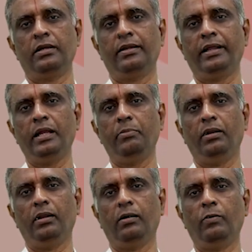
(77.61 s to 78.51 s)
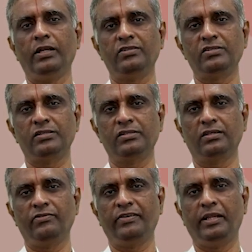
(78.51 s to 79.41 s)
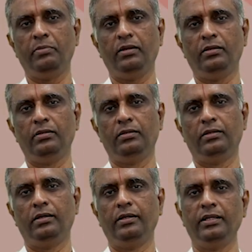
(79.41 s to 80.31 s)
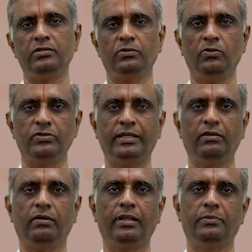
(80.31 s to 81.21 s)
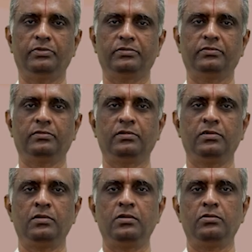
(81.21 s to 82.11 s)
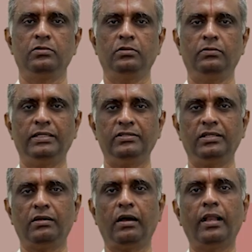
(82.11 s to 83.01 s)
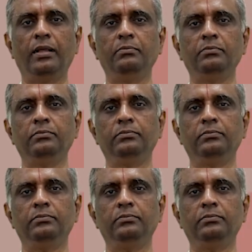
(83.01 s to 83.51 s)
Table. What is the structure of table? It is rows and columns. So what is the column?